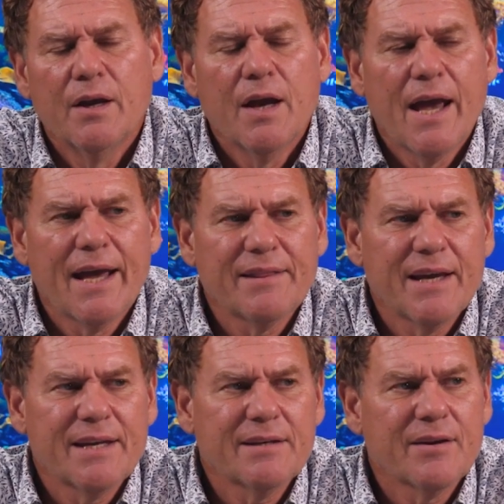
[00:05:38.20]
And
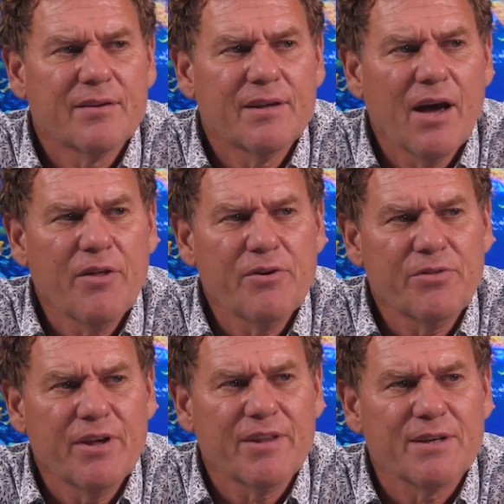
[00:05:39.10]
then the other
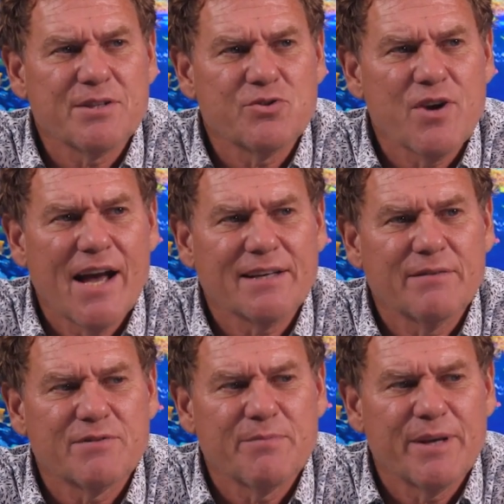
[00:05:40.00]
thing that's
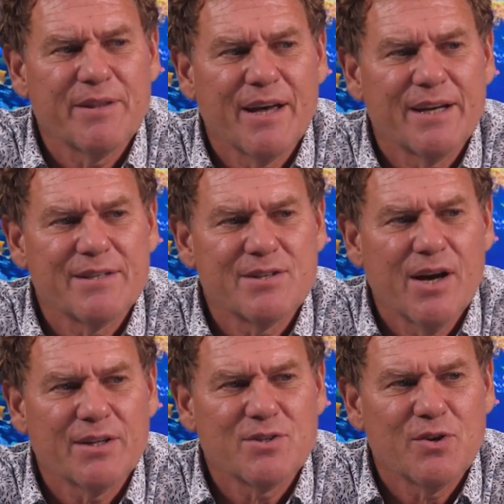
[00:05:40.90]
attractive to me that is
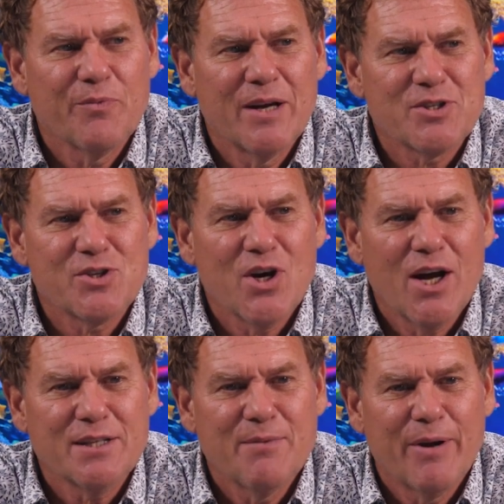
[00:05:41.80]
not so much
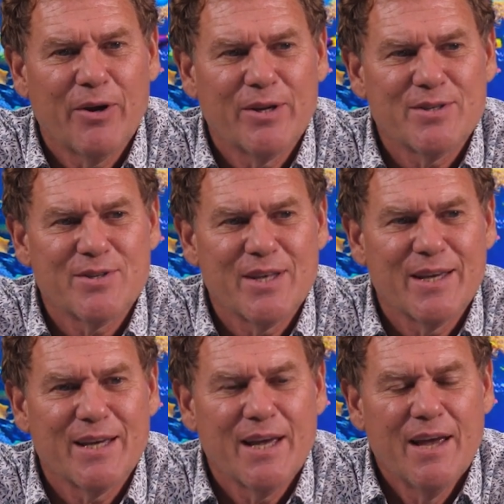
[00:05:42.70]
talked about is
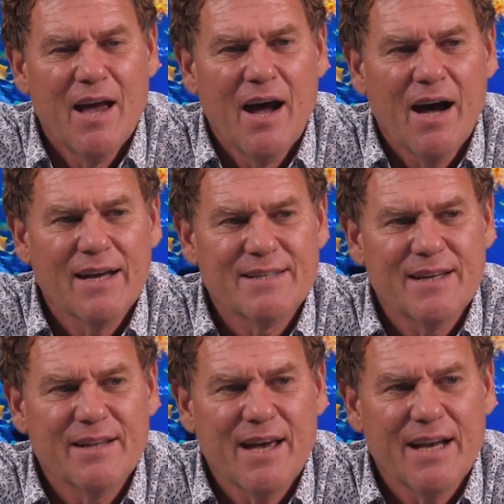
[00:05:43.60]
the
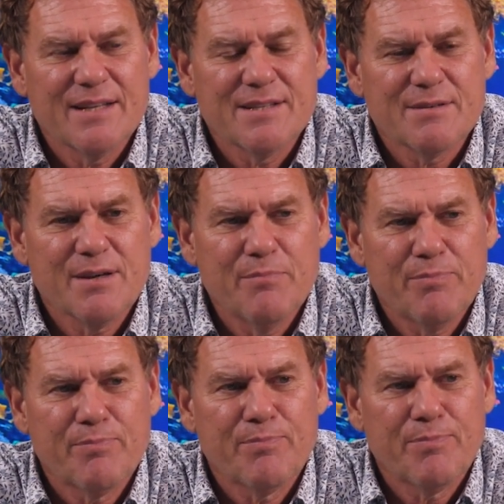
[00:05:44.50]
idea that it's
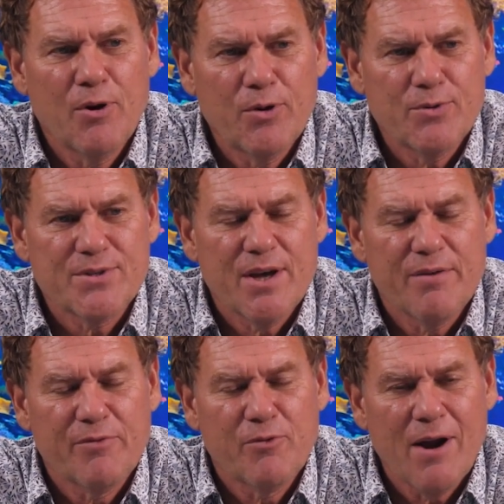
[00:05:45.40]
composed
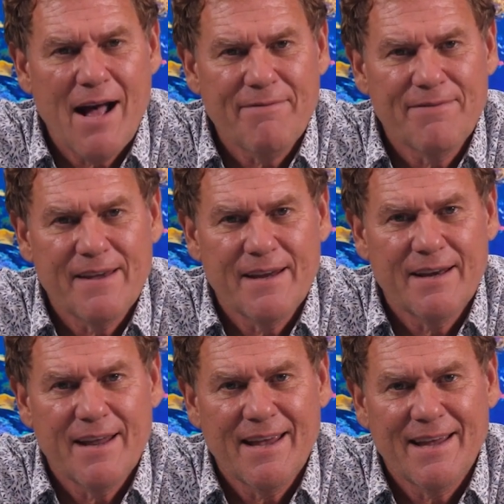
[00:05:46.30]
of
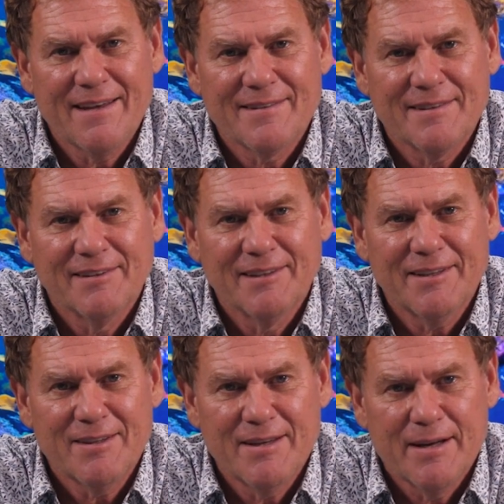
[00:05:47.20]
graphene and
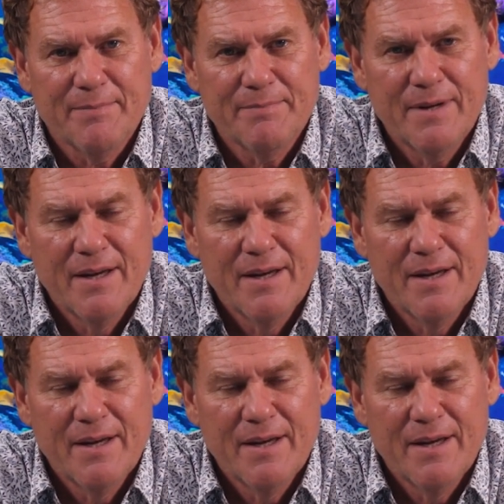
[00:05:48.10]
lithium